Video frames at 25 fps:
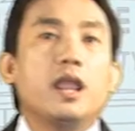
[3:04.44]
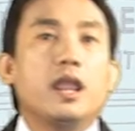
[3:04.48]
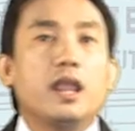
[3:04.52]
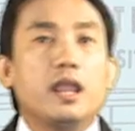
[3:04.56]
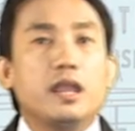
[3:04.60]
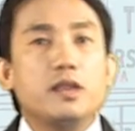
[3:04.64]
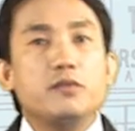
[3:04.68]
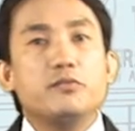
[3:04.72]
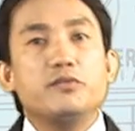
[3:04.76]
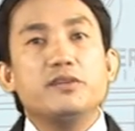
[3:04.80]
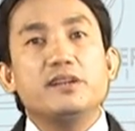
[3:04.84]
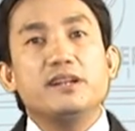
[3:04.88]

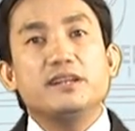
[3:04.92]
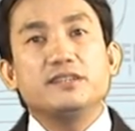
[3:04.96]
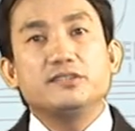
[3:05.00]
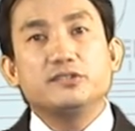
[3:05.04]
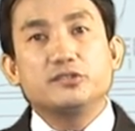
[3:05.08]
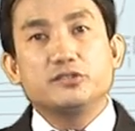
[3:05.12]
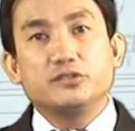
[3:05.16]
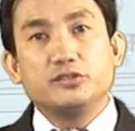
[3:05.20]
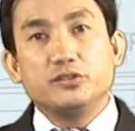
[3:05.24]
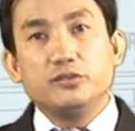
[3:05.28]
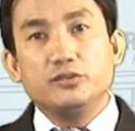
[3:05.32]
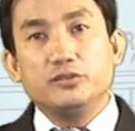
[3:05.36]
It will
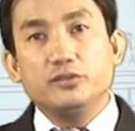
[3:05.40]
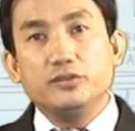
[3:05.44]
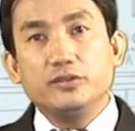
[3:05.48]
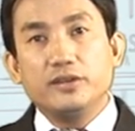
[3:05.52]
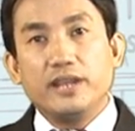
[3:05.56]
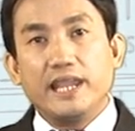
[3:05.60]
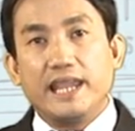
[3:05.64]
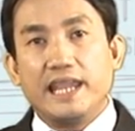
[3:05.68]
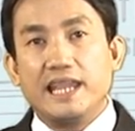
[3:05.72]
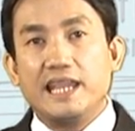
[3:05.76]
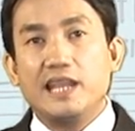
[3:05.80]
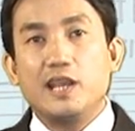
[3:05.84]
also
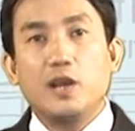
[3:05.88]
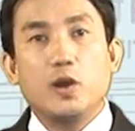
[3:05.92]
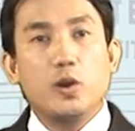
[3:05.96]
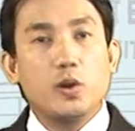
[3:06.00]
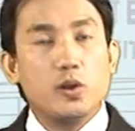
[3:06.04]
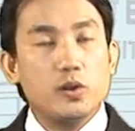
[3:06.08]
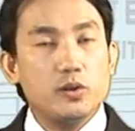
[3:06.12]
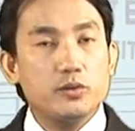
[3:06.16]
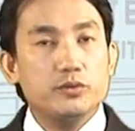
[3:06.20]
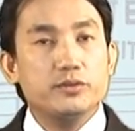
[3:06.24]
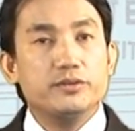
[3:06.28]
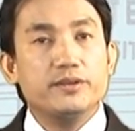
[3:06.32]

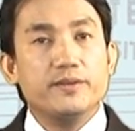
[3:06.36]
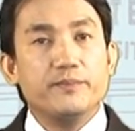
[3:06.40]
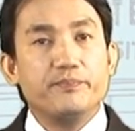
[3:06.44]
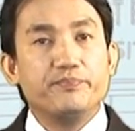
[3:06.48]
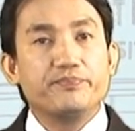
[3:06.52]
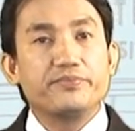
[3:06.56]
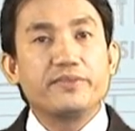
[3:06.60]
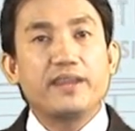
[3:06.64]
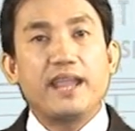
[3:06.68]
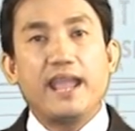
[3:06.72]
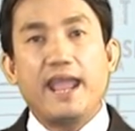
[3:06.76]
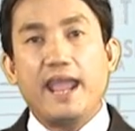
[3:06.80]
include
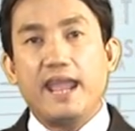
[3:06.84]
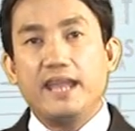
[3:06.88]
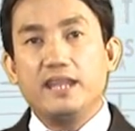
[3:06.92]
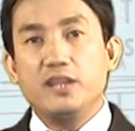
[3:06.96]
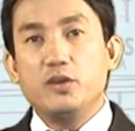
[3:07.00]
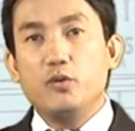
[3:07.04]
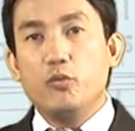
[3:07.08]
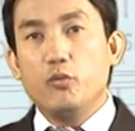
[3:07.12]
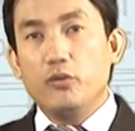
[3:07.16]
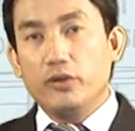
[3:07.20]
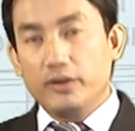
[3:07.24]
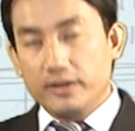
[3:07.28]

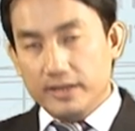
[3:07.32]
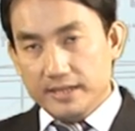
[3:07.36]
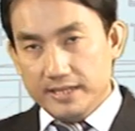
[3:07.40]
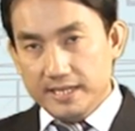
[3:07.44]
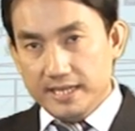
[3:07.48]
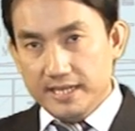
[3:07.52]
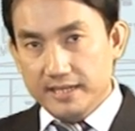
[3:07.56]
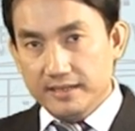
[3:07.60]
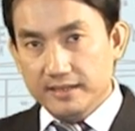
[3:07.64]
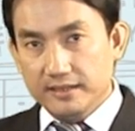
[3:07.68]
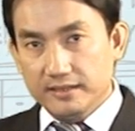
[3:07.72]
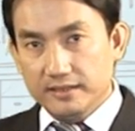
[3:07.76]
any work
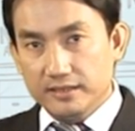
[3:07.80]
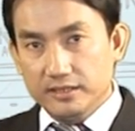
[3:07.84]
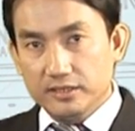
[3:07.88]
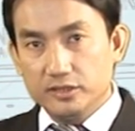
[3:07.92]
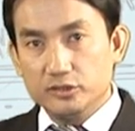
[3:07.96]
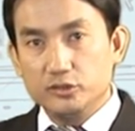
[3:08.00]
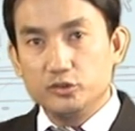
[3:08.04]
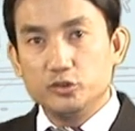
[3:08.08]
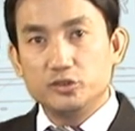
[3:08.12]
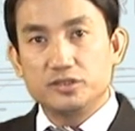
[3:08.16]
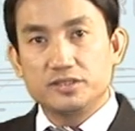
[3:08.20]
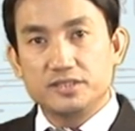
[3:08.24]
needed
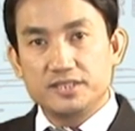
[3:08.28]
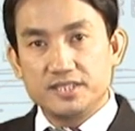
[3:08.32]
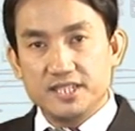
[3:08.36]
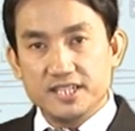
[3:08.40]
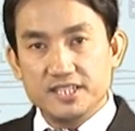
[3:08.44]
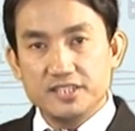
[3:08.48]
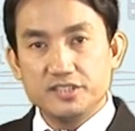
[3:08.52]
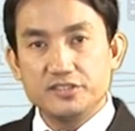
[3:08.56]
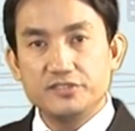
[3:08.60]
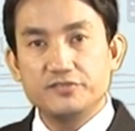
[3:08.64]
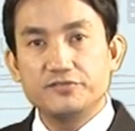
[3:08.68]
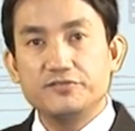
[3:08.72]
to
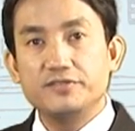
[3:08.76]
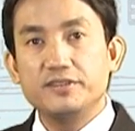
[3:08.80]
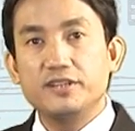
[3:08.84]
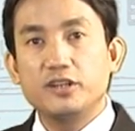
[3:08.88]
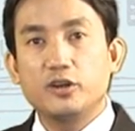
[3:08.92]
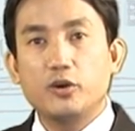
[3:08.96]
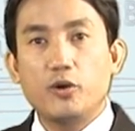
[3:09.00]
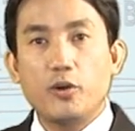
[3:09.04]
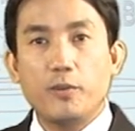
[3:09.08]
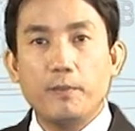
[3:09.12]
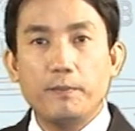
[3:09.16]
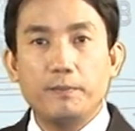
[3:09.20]
transfer the
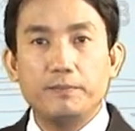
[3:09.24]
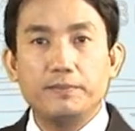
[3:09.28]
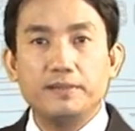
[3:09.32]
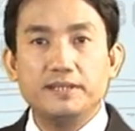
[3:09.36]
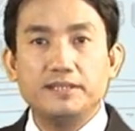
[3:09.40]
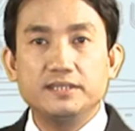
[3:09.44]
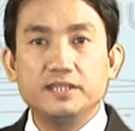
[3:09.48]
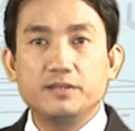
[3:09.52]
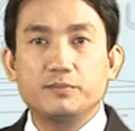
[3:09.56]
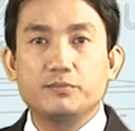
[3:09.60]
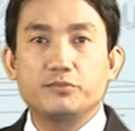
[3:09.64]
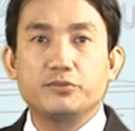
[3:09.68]

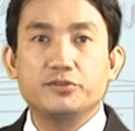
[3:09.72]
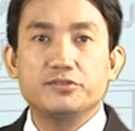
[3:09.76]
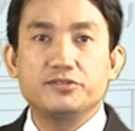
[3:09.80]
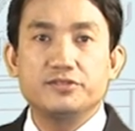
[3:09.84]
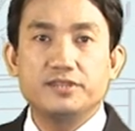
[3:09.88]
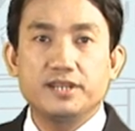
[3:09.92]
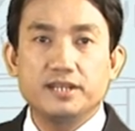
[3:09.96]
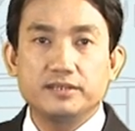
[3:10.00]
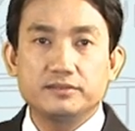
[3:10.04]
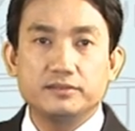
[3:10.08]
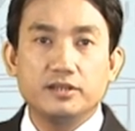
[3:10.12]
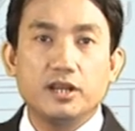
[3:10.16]
completed
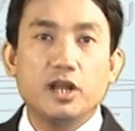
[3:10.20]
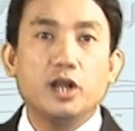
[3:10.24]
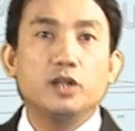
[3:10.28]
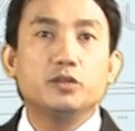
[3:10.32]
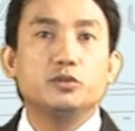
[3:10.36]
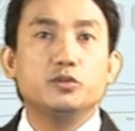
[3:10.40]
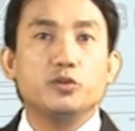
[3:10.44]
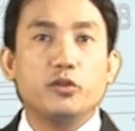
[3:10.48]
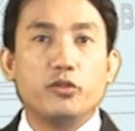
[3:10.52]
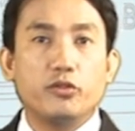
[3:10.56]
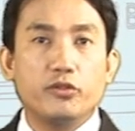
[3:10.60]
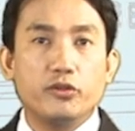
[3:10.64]
project
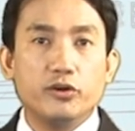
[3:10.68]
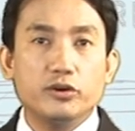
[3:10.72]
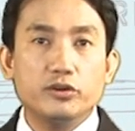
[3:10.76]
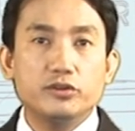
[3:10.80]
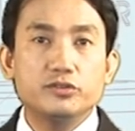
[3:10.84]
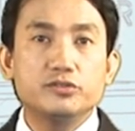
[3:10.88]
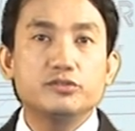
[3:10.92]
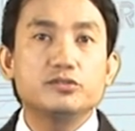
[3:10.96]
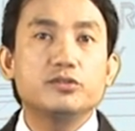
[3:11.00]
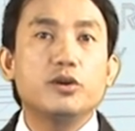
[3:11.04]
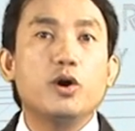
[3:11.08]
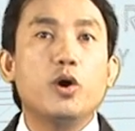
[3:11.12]
to
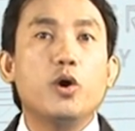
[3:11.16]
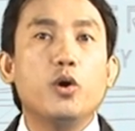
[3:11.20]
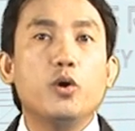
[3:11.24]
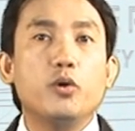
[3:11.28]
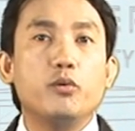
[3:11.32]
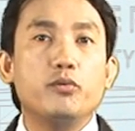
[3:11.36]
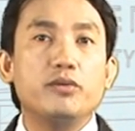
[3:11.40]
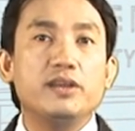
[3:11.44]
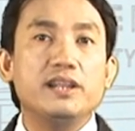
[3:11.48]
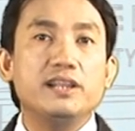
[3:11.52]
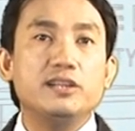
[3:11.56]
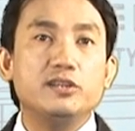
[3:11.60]
those
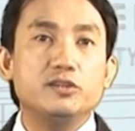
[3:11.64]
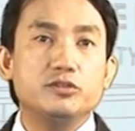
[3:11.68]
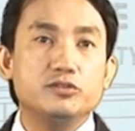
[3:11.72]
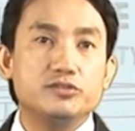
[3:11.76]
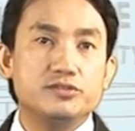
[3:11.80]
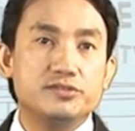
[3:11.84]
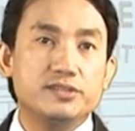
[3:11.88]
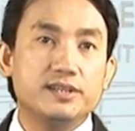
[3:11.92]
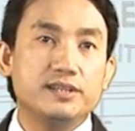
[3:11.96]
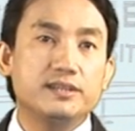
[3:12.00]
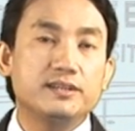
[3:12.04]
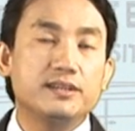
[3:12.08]
who will
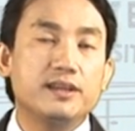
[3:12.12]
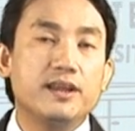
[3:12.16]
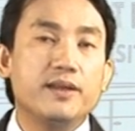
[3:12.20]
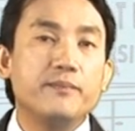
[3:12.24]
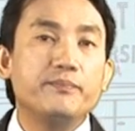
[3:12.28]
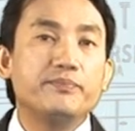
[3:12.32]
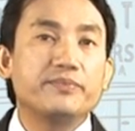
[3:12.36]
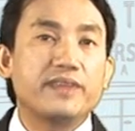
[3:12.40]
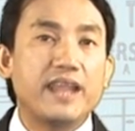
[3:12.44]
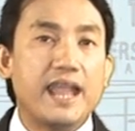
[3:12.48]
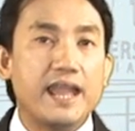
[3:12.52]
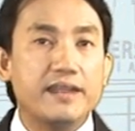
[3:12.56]
use it
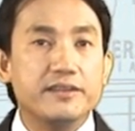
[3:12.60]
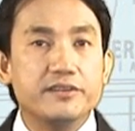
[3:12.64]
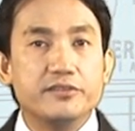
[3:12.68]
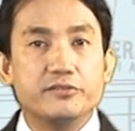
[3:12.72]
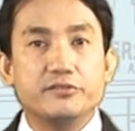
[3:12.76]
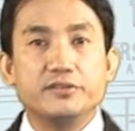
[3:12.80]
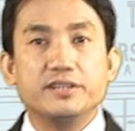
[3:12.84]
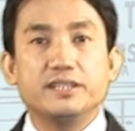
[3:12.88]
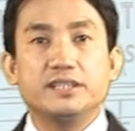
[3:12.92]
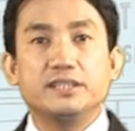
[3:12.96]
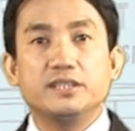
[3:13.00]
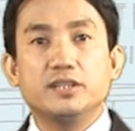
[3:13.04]
and
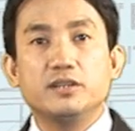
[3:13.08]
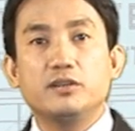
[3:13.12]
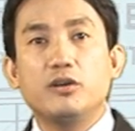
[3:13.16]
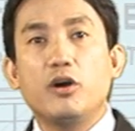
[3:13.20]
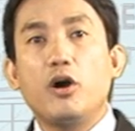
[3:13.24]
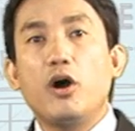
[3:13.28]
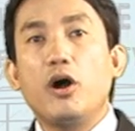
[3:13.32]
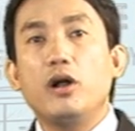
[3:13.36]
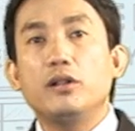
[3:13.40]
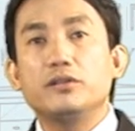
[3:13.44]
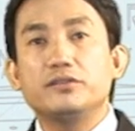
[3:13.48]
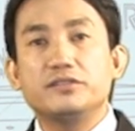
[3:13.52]
return
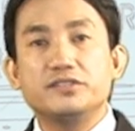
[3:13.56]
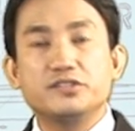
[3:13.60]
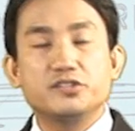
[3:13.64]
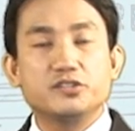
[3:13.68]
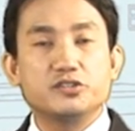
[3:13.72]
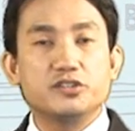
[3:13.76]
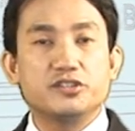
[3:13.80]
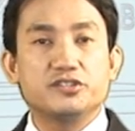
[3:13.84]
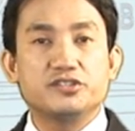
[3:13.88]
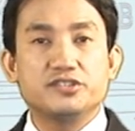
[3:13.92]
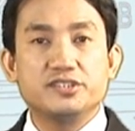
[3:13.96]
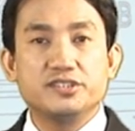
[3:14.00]
all
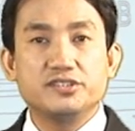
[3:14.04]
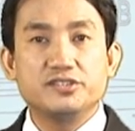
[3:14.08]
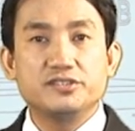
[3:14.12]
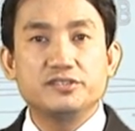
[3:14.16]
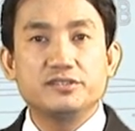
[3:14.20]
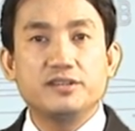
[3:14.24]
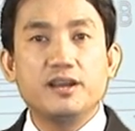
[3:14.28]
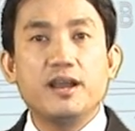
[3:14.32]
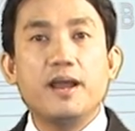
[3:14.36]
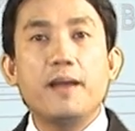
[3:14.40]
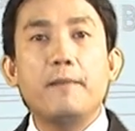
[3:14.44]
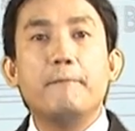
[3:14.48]

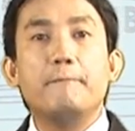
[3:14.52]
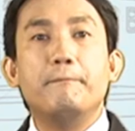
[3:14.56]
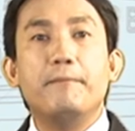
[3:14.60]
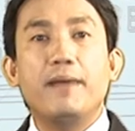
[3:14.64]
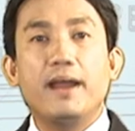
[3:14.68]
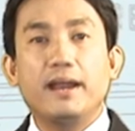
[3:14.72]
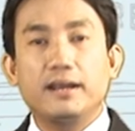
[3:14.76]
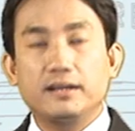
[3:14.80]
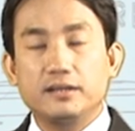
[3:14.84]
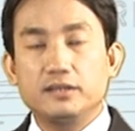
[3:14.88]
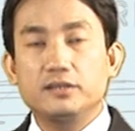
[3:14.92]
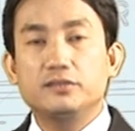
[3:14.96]
resources
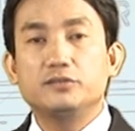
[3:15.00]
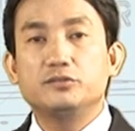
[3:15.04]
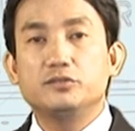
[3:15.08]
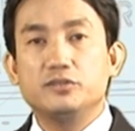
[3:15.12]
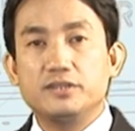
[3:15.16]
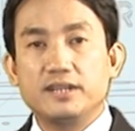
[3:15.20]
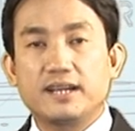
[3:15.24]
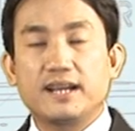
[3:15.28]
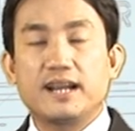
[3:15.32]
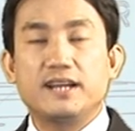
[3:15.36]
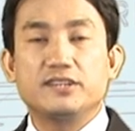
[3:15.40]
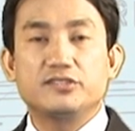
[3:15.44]
back to
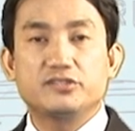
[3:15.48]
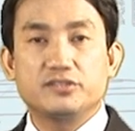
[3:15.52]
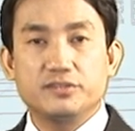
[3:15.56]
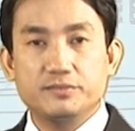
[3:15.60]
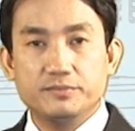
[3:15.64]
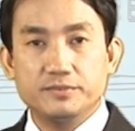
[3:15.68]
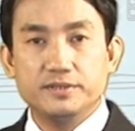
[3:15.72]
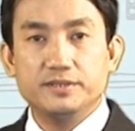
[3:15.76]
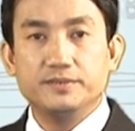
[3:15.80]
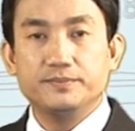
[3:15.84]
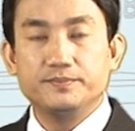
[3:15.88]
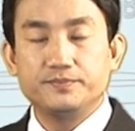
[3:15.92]
the
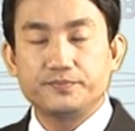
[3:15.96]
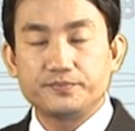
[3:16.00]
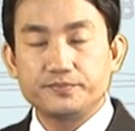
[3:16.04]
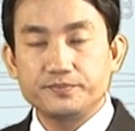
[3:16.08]
customer.